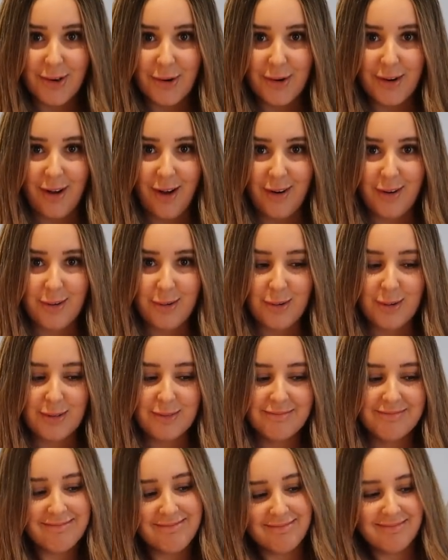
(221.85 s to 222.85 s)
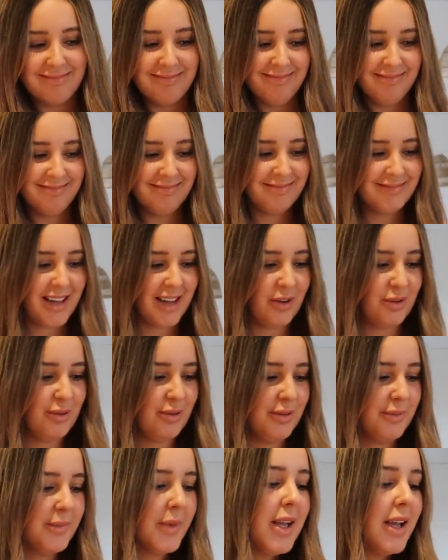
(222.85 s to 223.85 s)
Or not cool? Mm, not
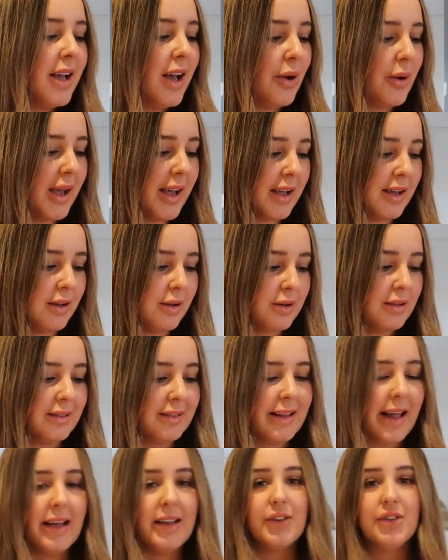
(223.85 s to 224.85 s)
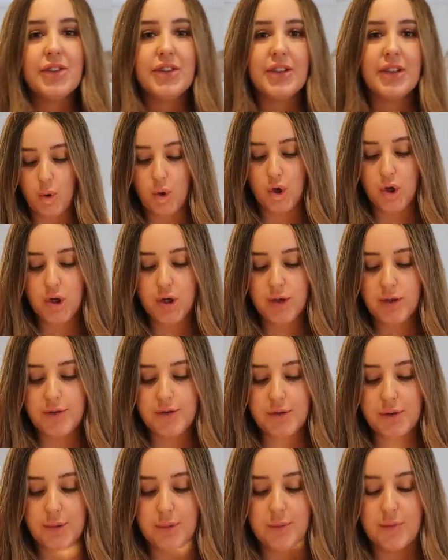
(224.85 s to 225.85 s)
cool? Okay, lunch. We're gonna
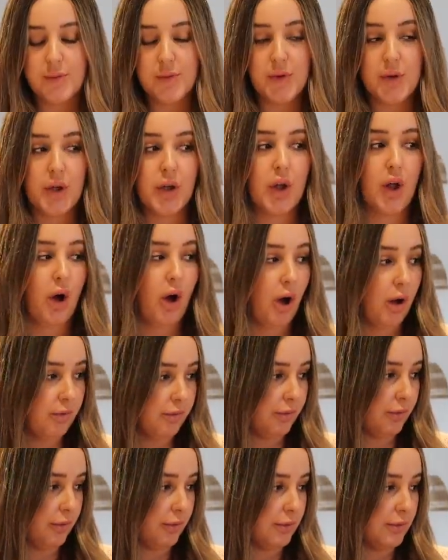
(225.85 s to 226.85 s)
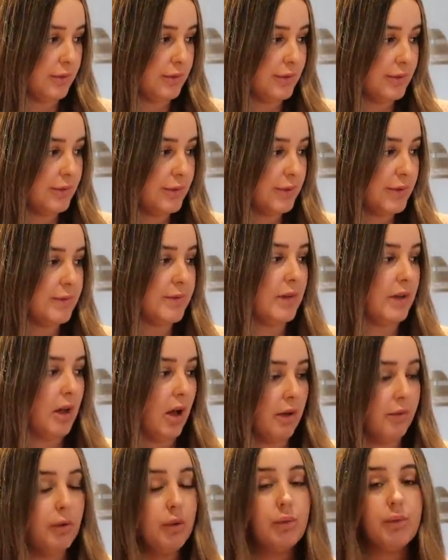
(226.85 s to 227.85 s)
do falafels,
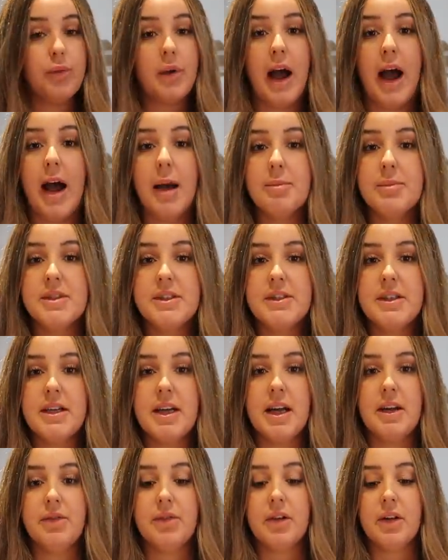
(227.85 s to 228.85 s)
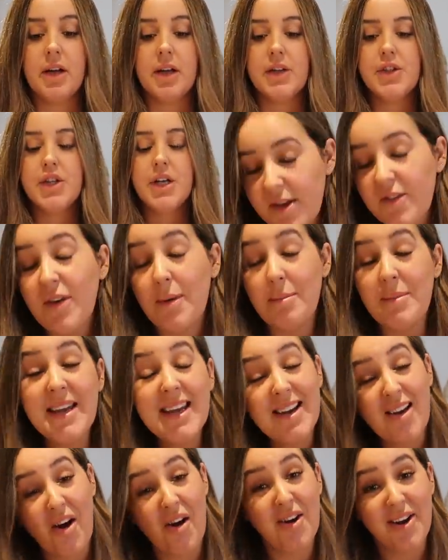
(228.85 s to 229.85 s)
falafel wraps today for lunch. If I'm
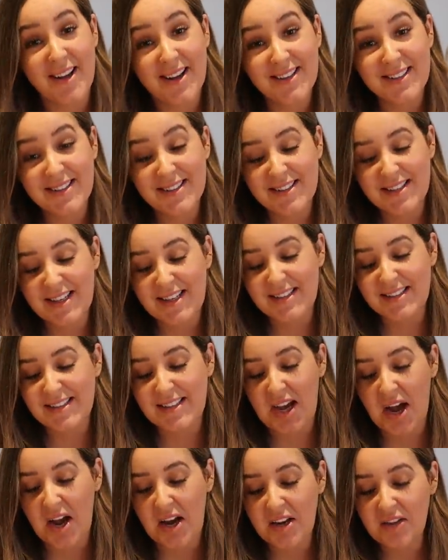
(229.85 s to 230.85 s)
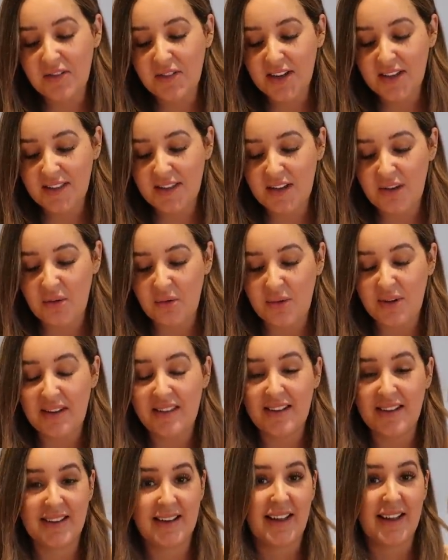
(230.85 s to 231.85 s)
being honest, it's kind of like the only
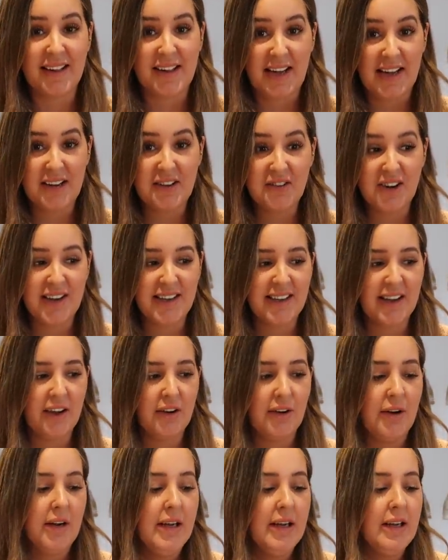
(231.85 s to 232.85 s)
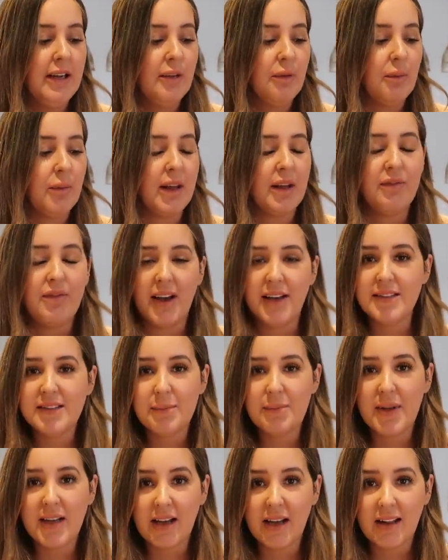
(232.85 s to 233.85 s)
thing I like right now. When I find
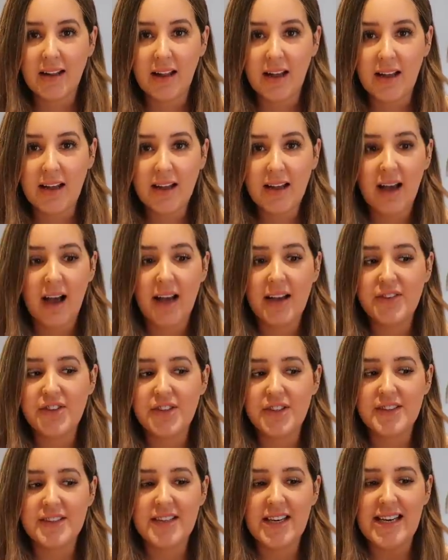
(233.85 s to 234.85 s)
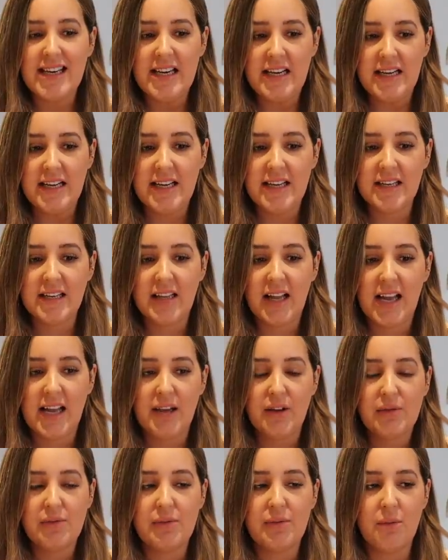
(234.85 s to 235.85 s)
something I like, I just eat it
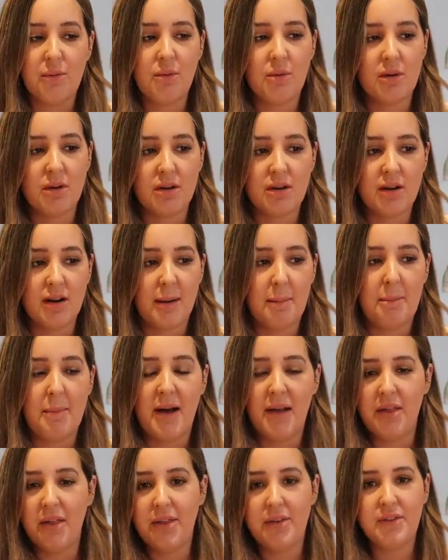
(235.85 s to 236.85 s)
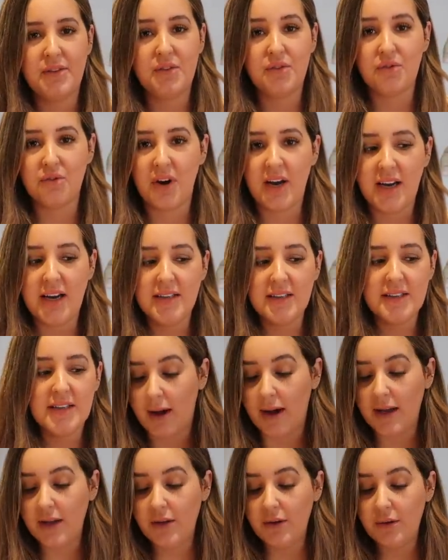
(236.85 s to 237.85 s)
like for a month straight. So
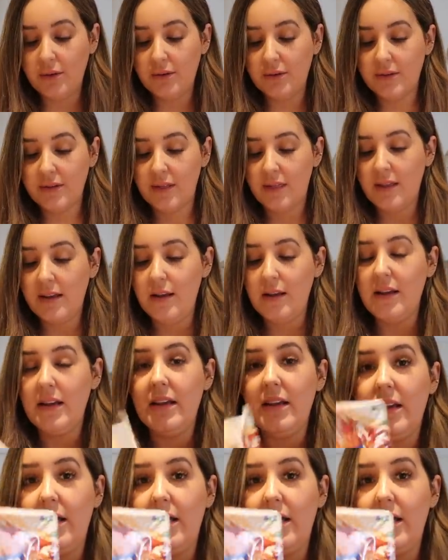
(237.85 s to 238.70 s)
I use the